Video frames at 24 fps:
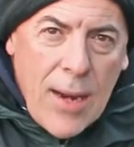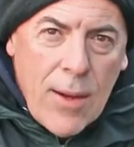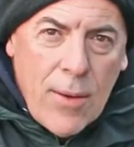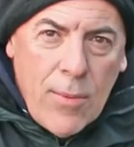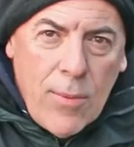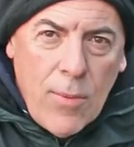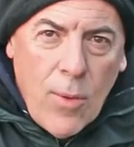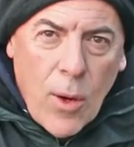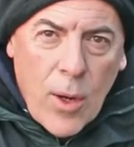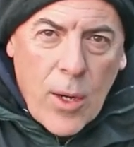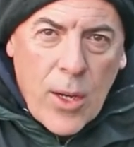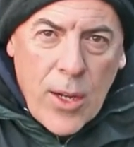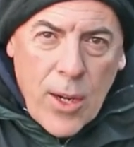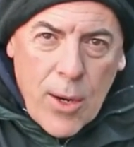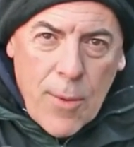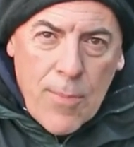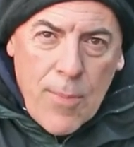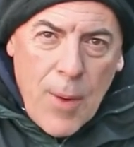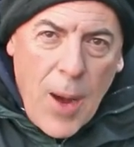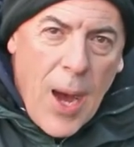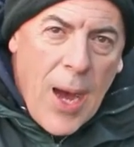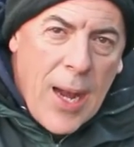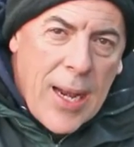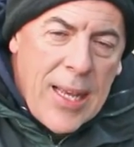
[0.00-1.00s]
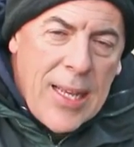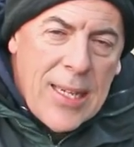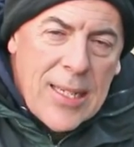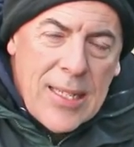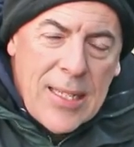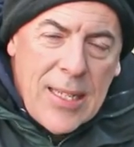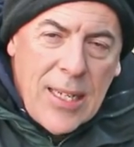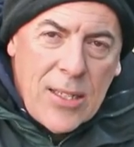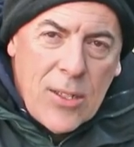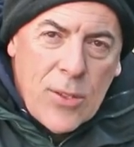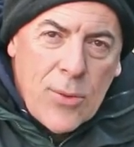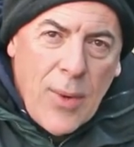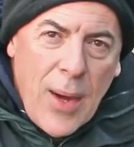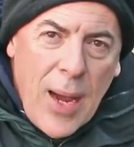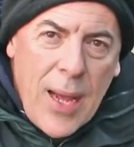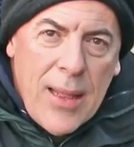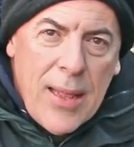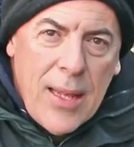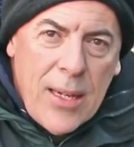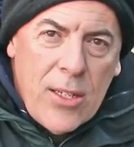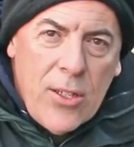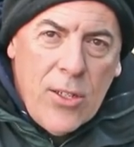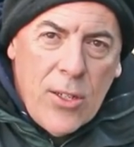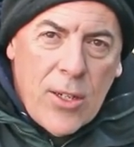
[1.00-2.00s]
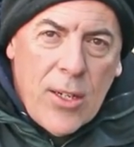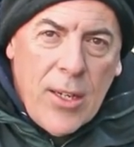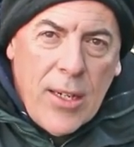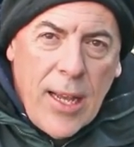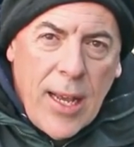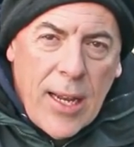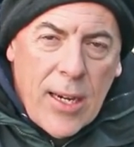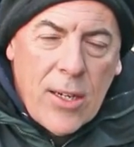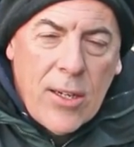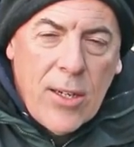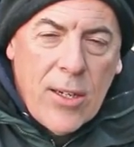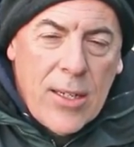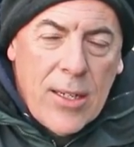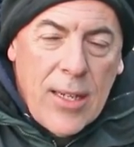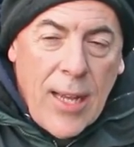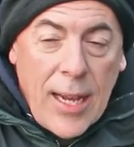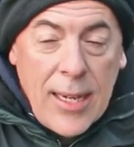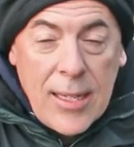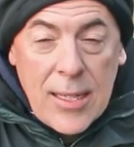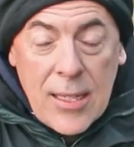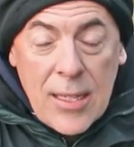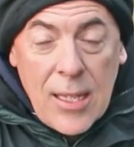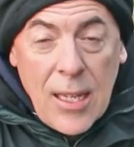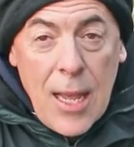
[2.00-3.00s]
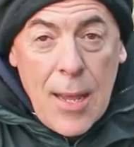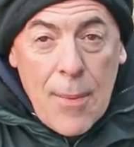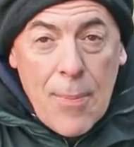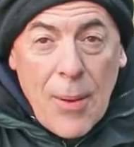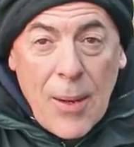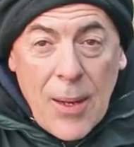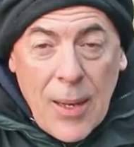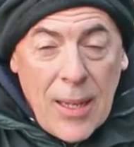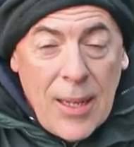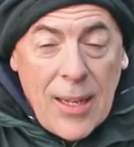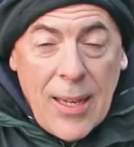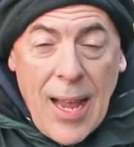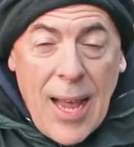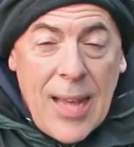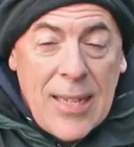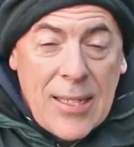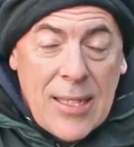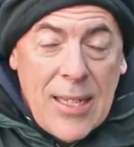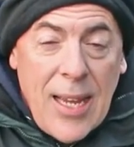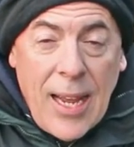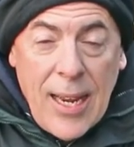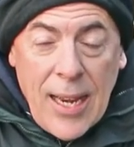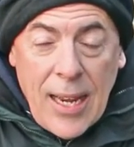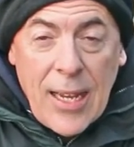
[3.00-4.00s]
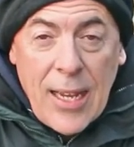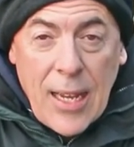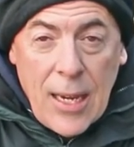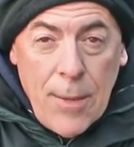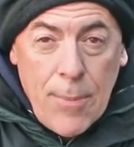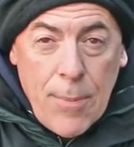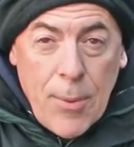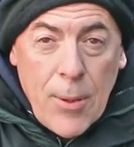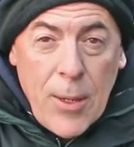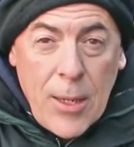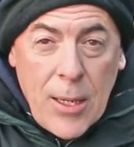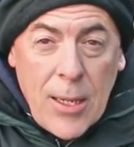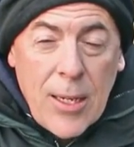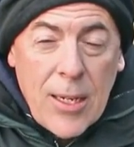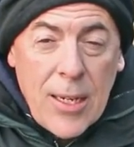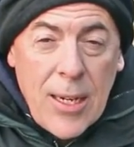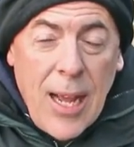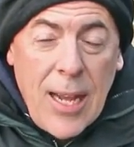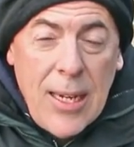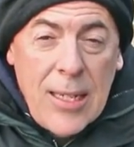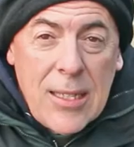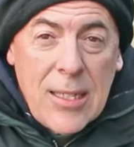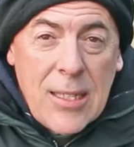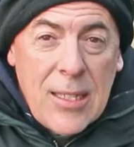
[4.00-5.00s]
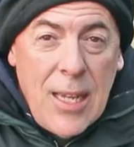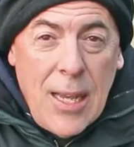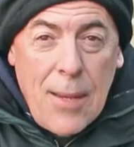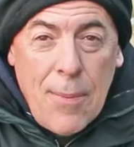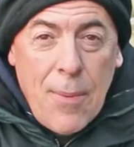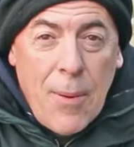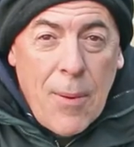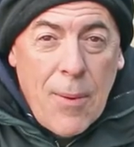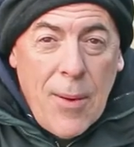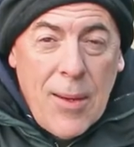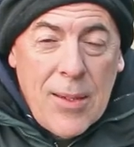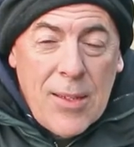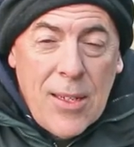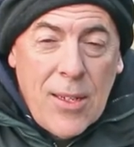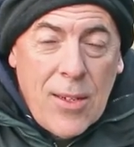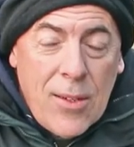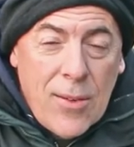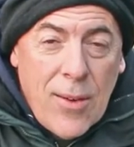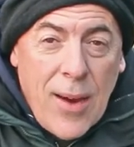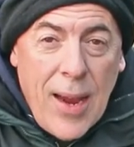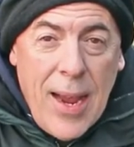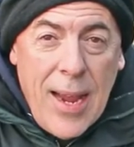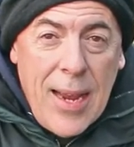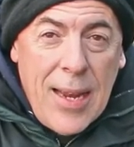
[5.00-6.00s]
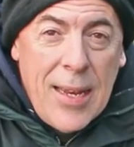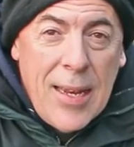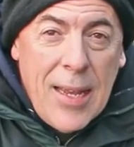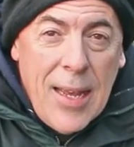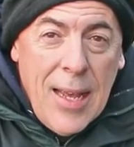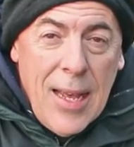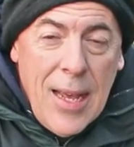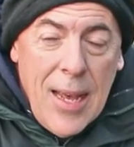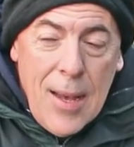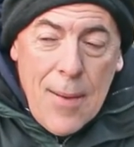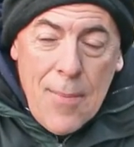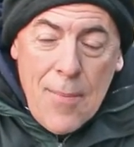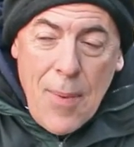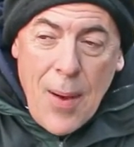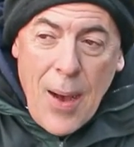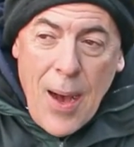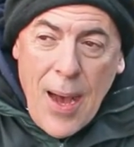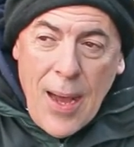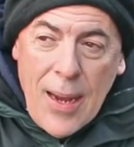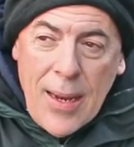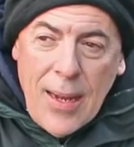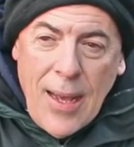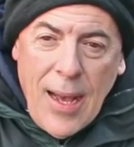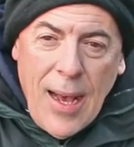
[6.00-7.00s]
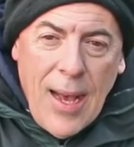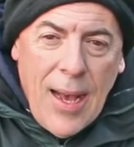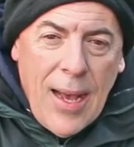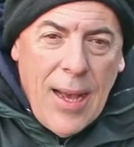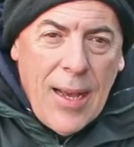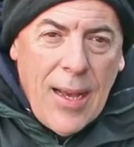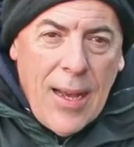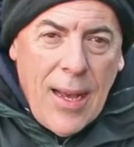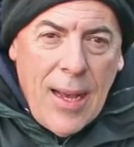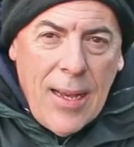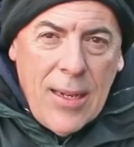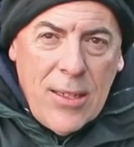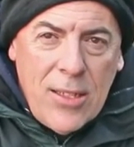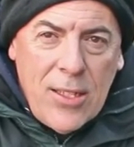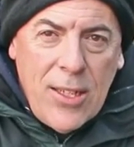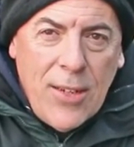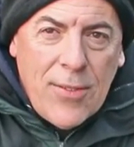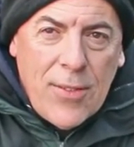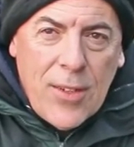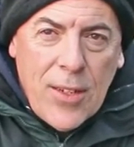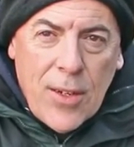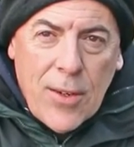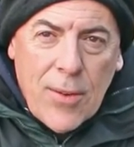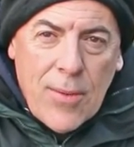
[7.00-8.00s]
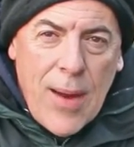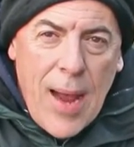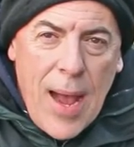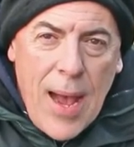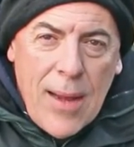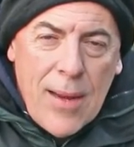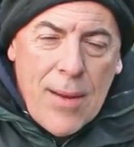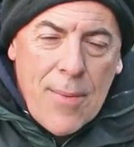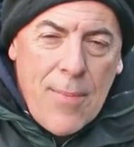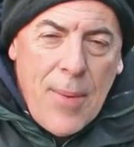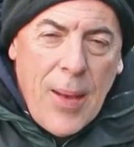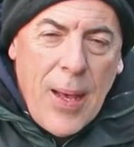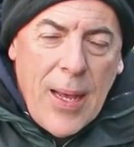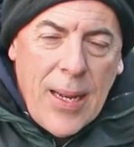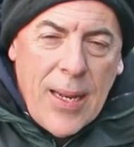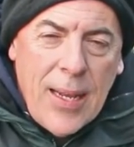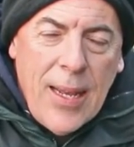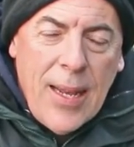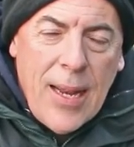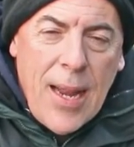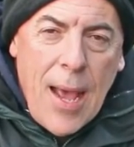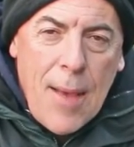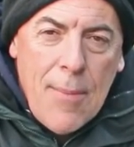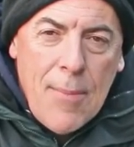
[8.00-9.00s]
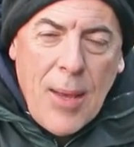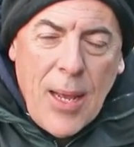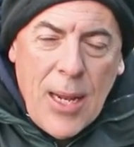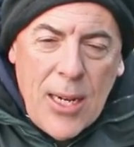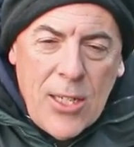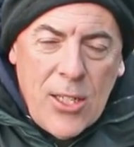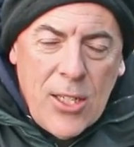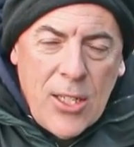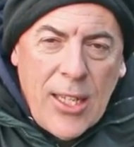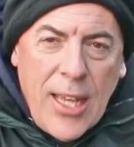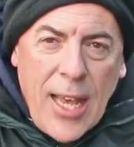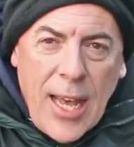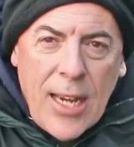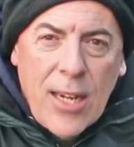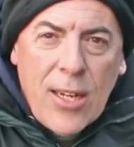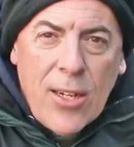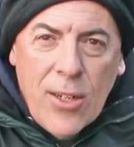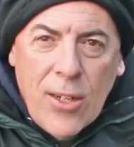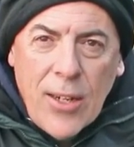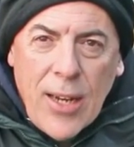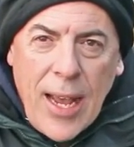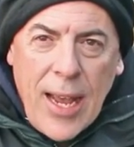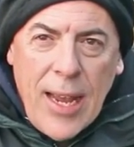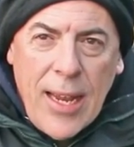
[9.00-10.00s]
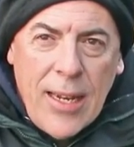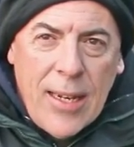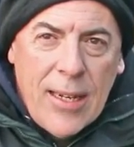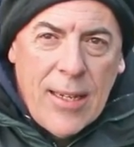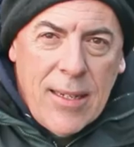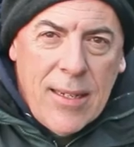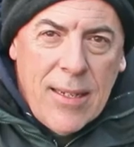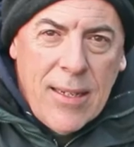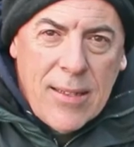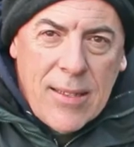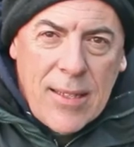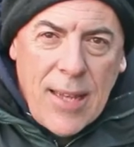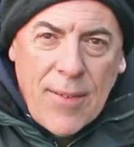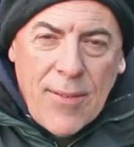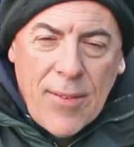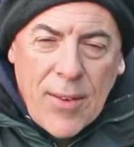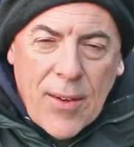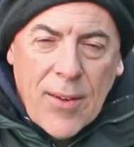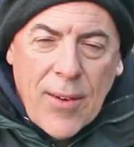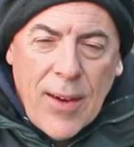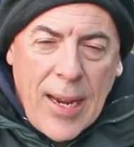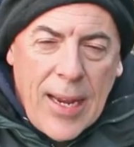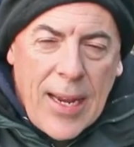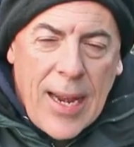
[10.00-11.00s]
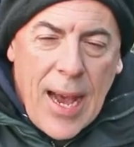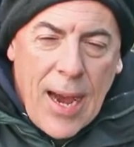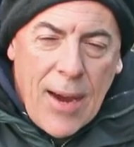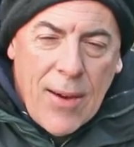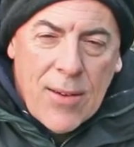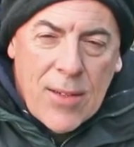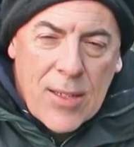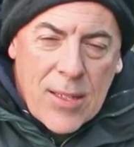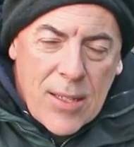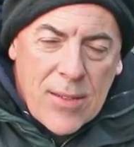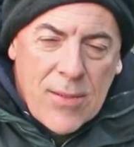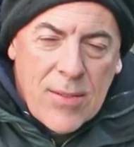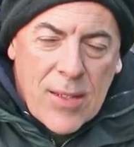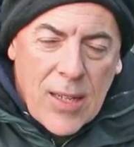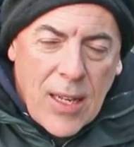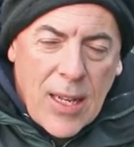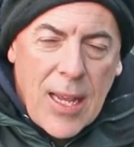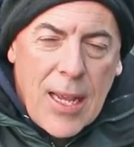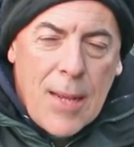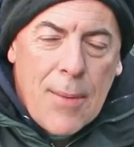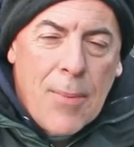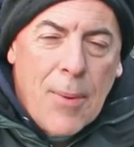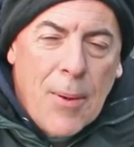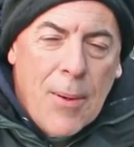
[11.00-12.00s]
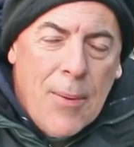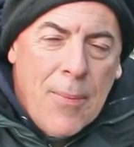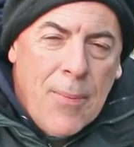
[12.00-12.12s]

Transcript: work your body in such a way that you can get a good night's sleep. And last night, I got a pretty good night's sleep. It wasn't great, but I shifted around a bit, and I managed to get a good 7 or 8 hours of sleep.